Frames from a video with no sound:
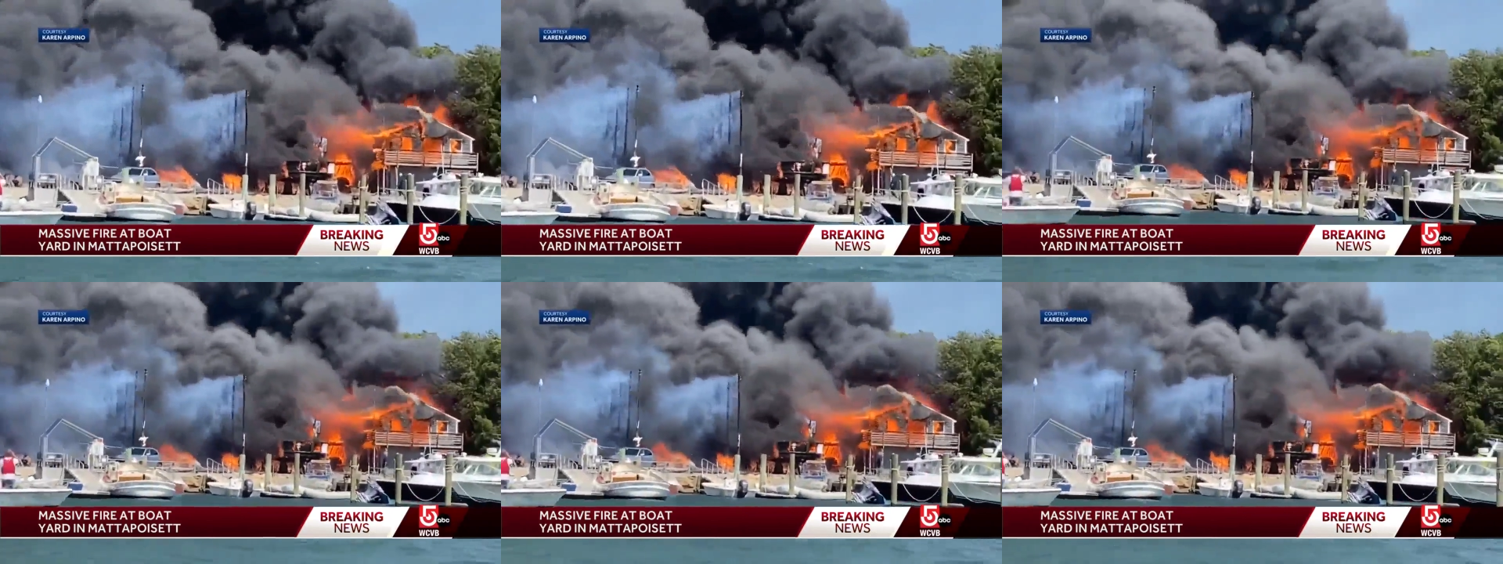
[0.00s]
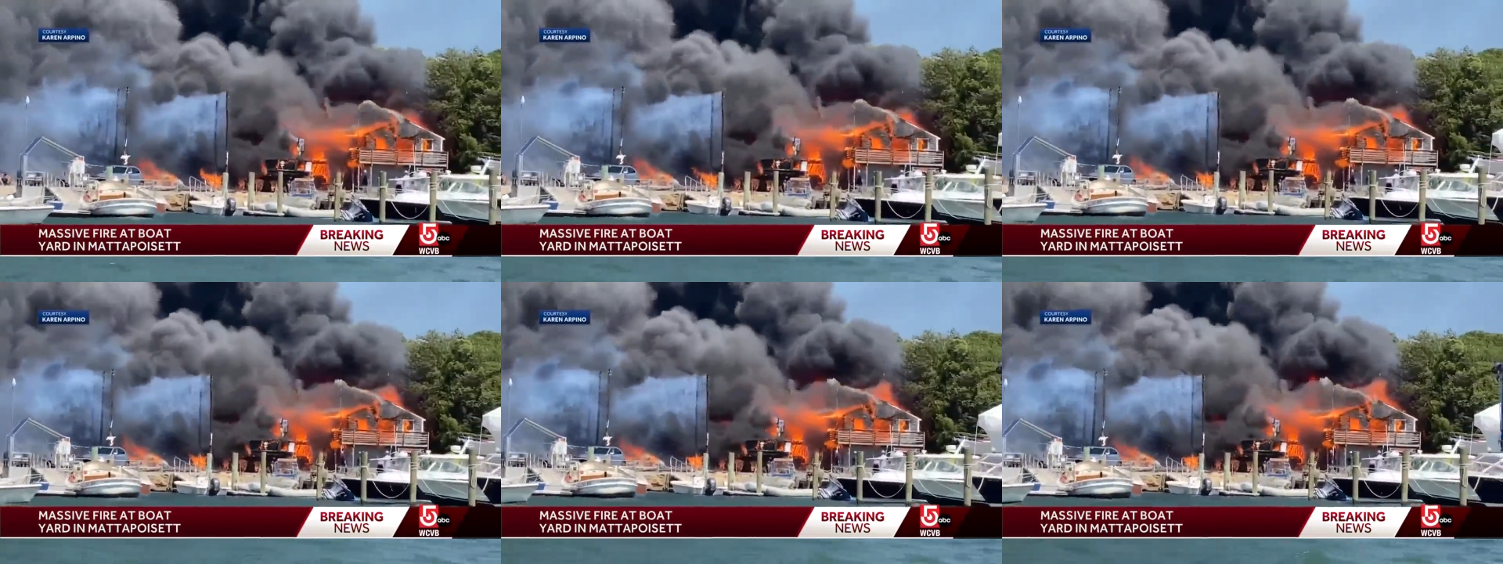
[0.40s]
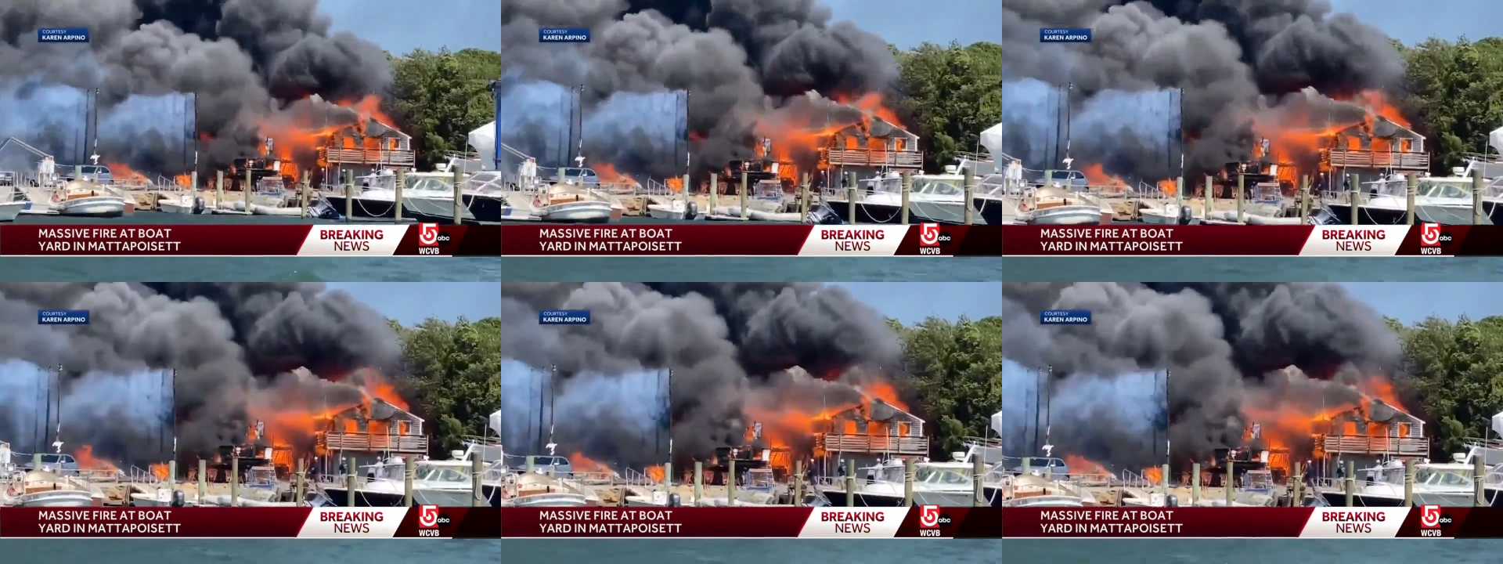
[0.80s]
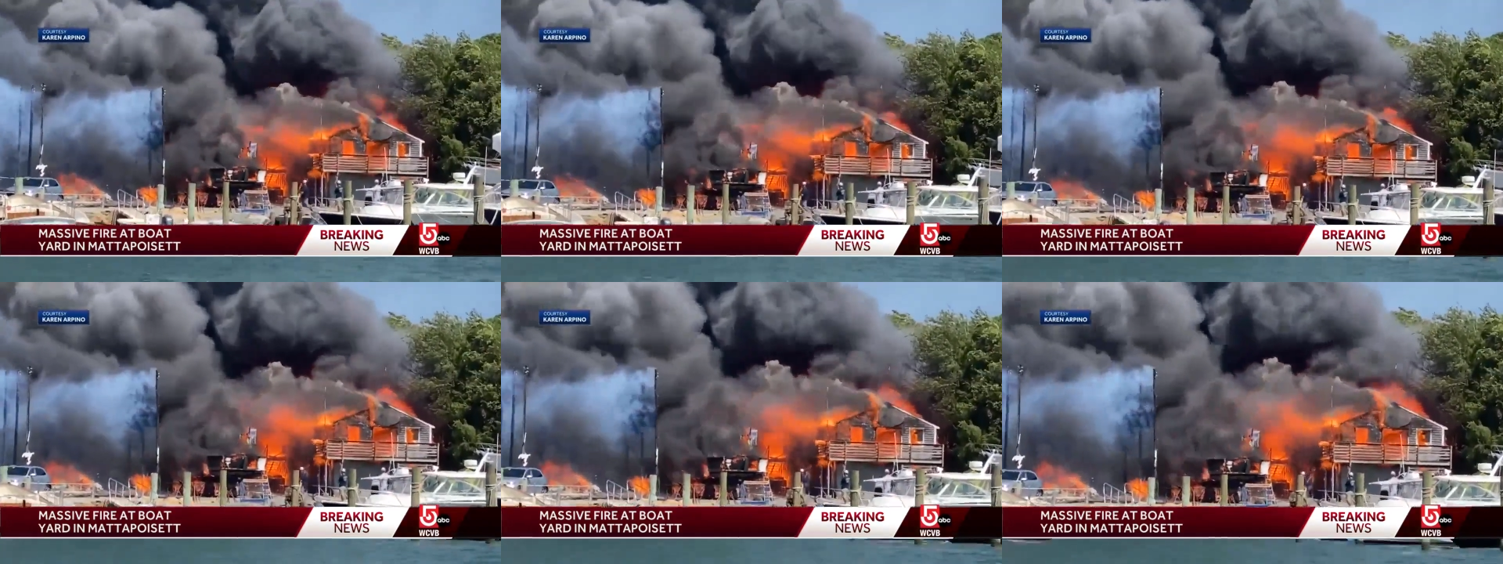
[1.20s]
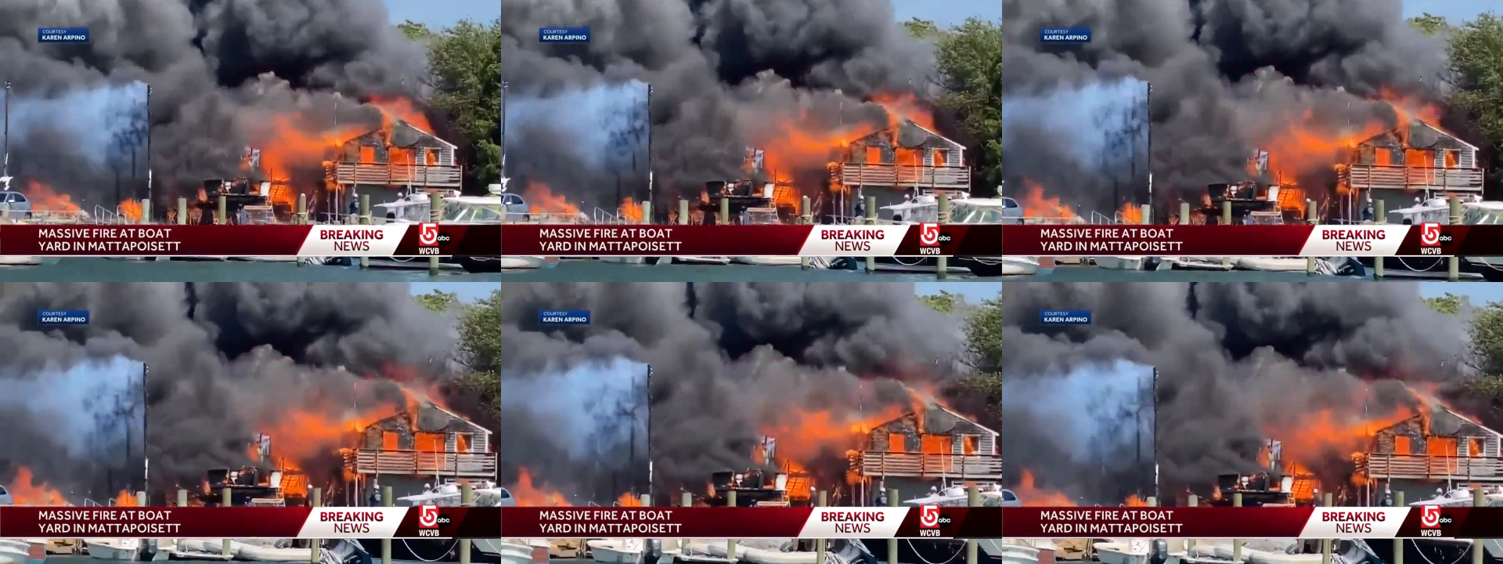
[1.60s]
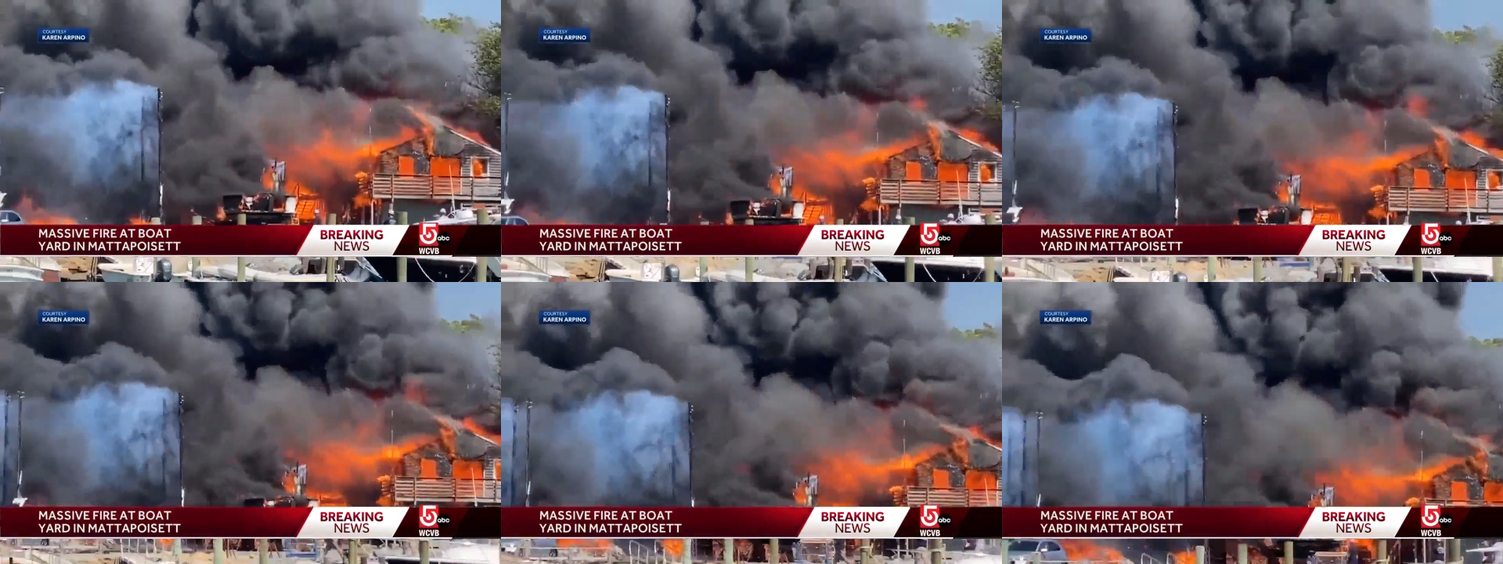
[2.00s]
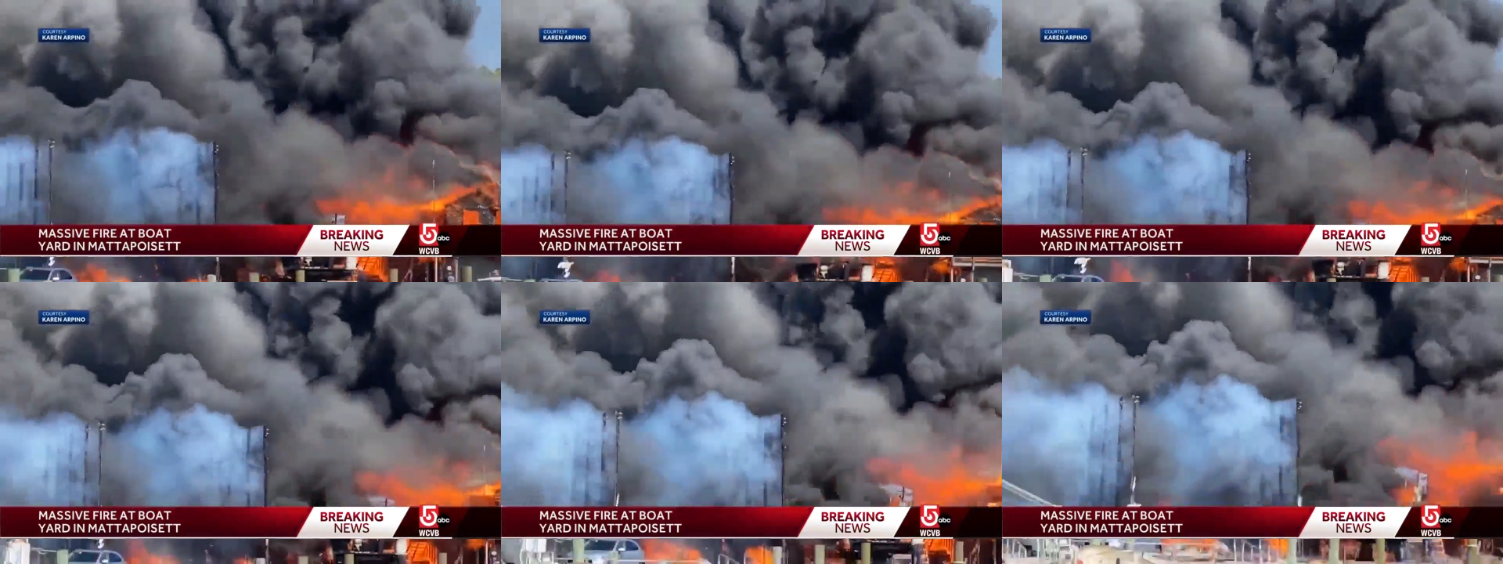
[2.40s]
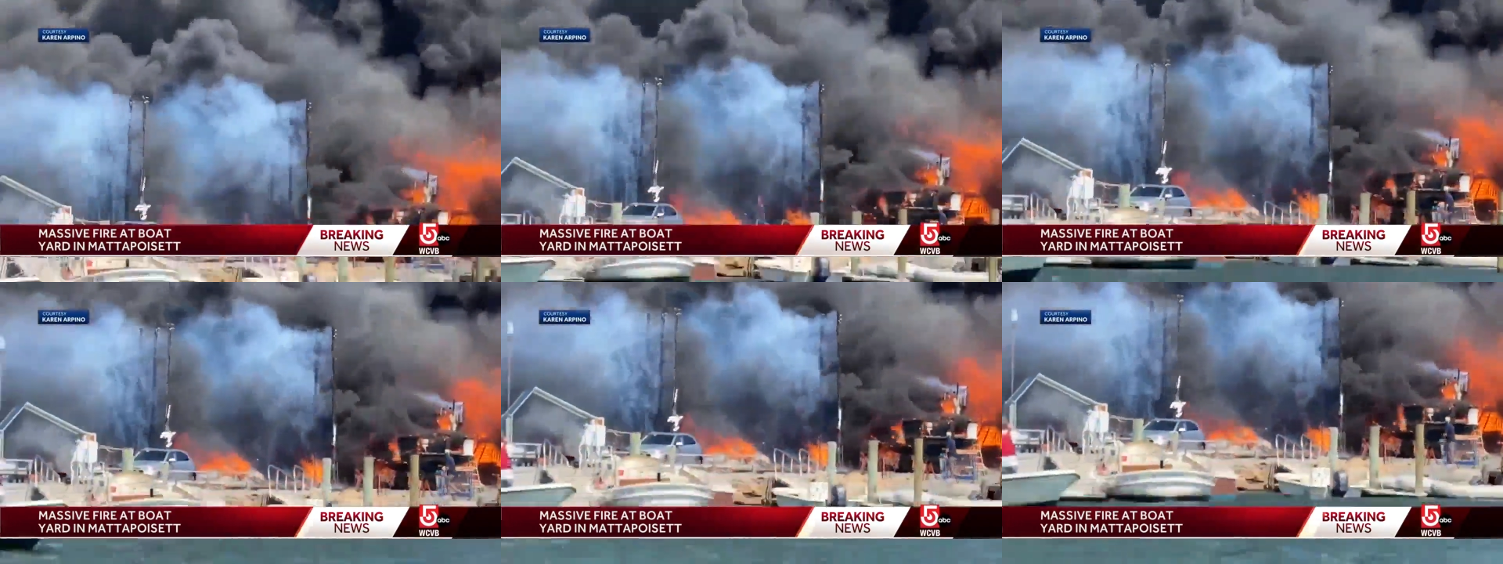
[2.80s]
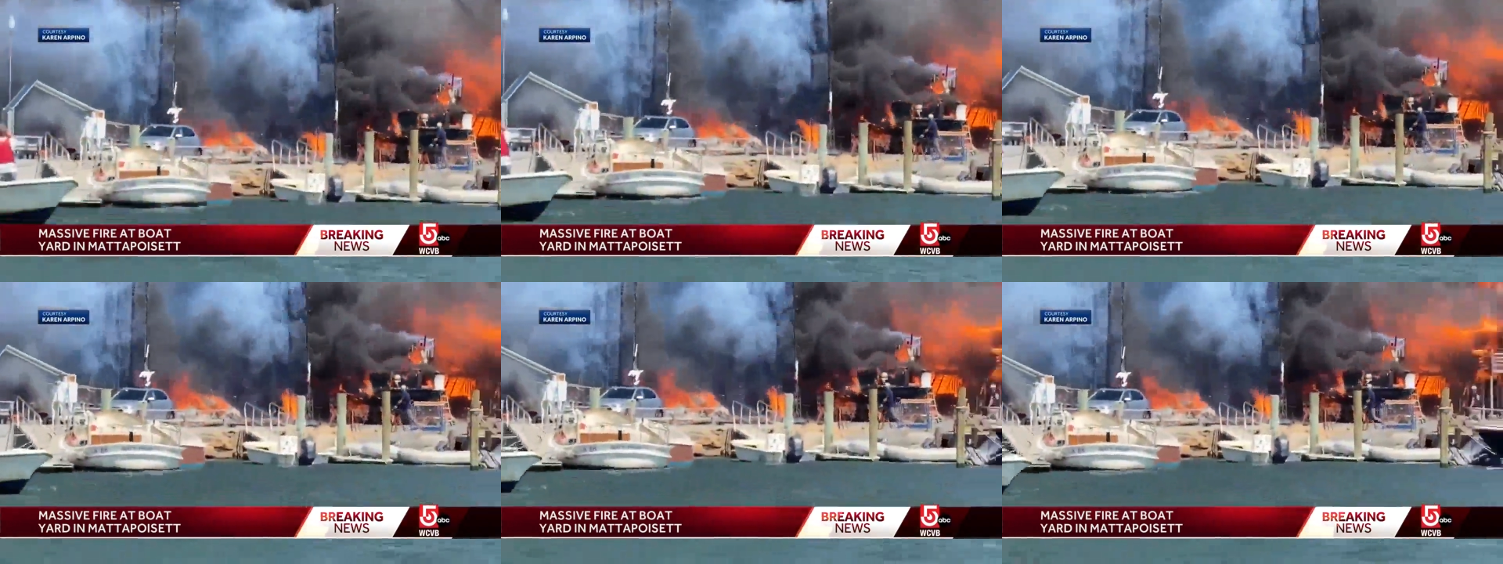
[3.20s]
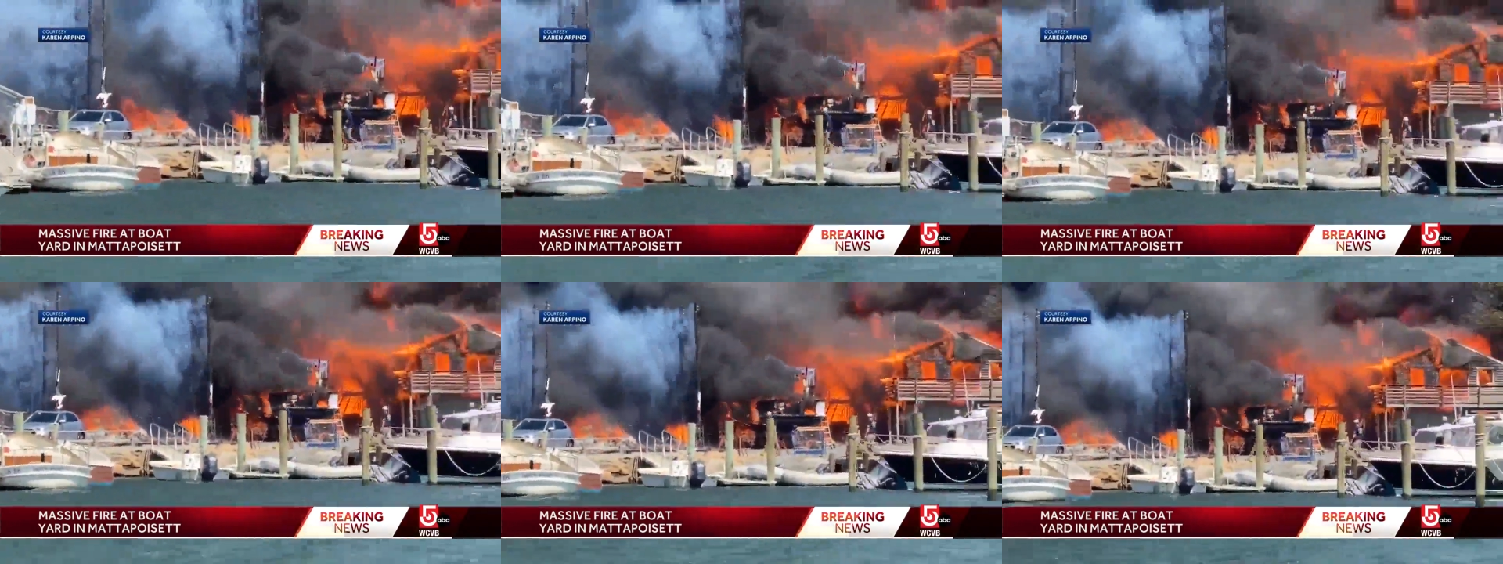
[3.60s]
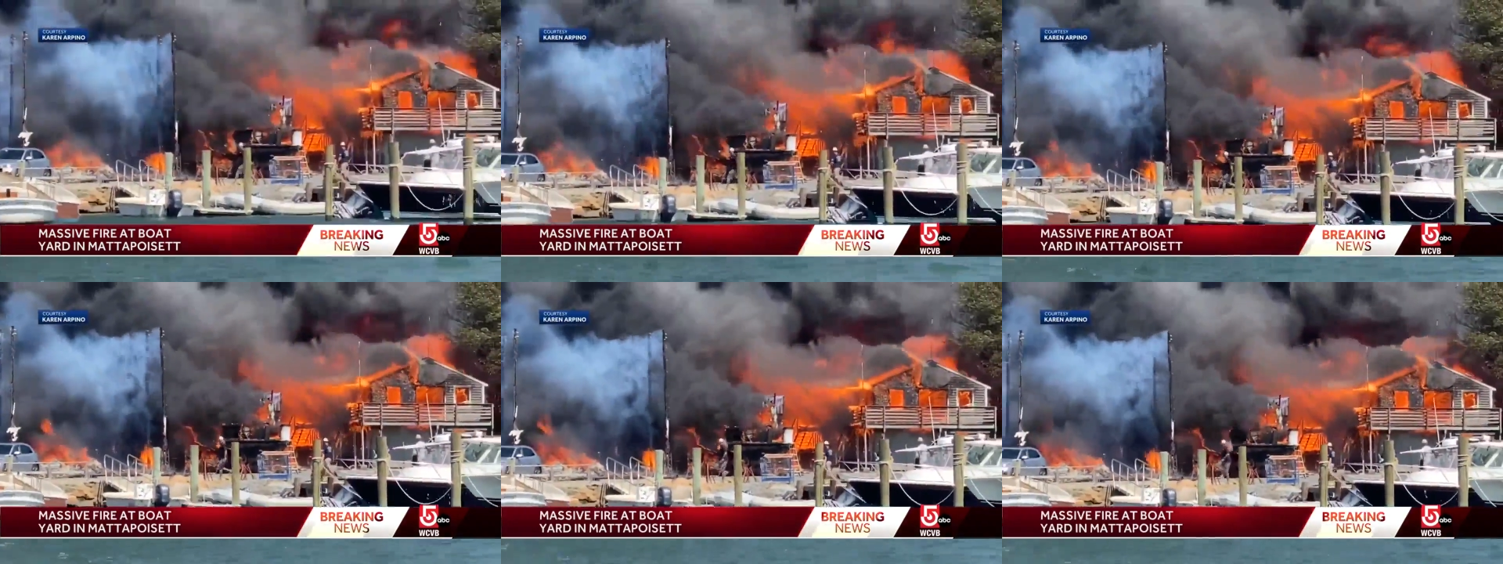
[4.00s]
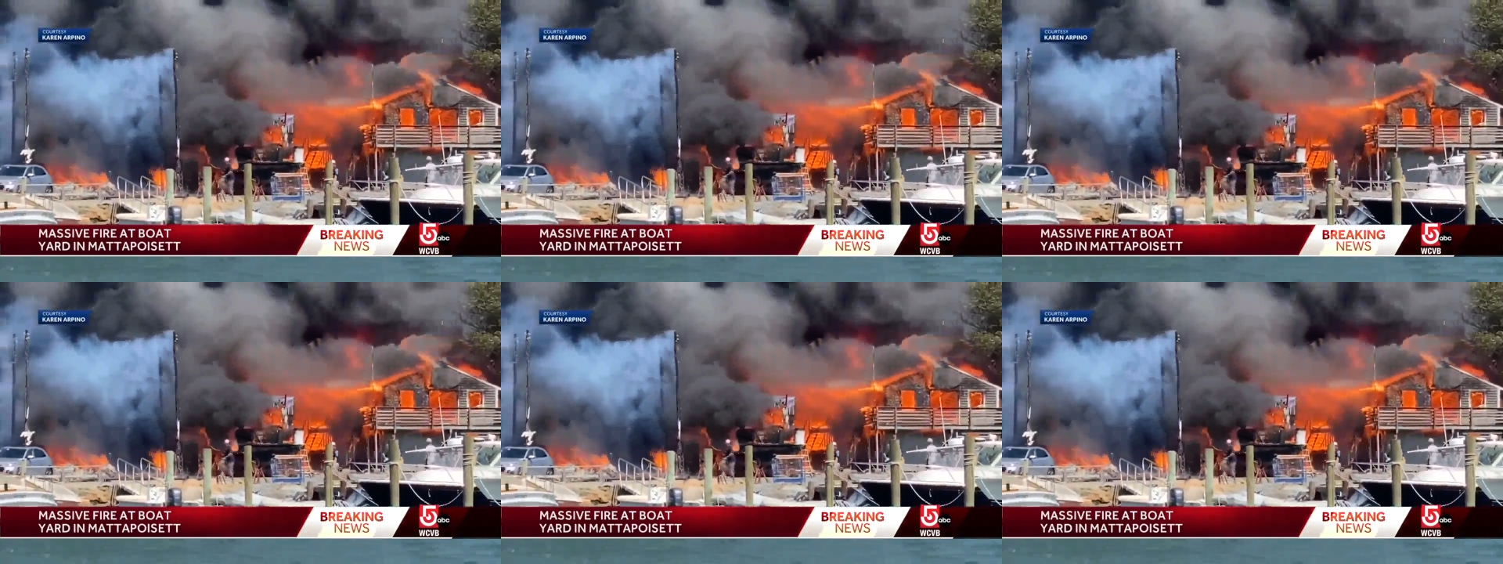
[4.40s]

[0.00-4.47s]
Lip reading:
[unreadable: no face in view]